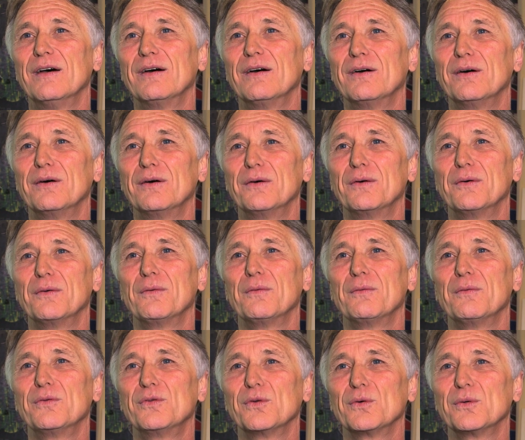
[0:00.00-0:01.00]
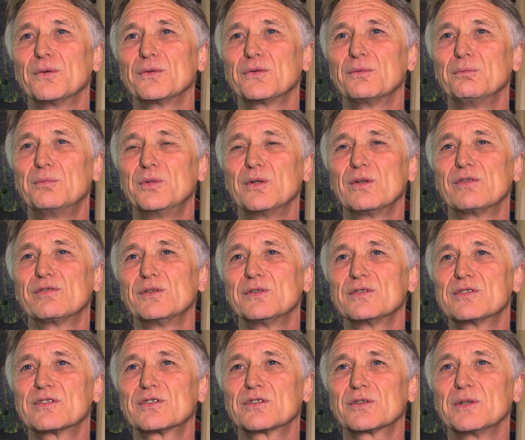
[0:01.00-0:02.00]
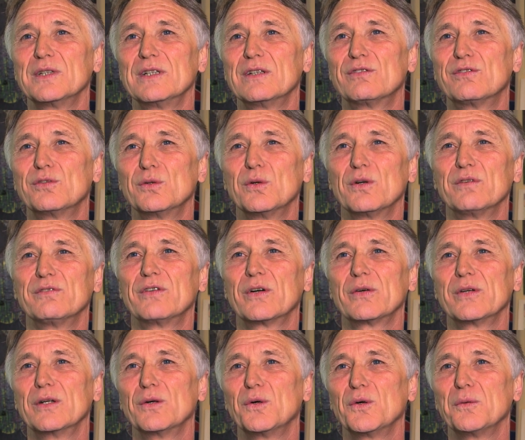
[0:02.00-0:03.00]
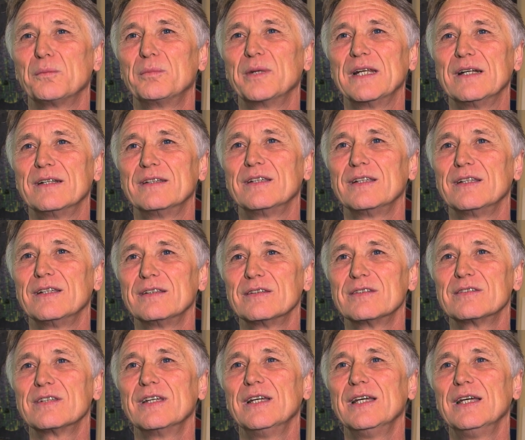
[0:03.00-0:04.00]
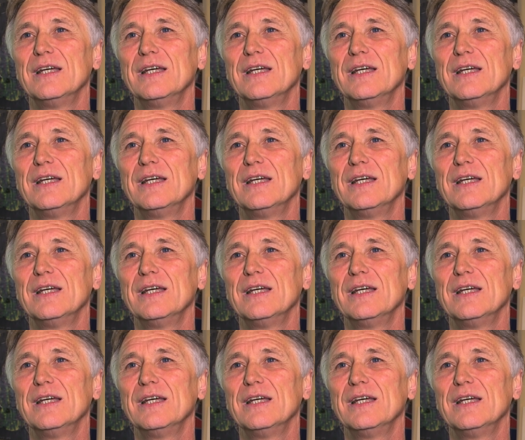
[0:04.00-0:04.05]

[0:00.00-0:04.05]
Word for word: Uh, those beautiful streets full of very old buildings.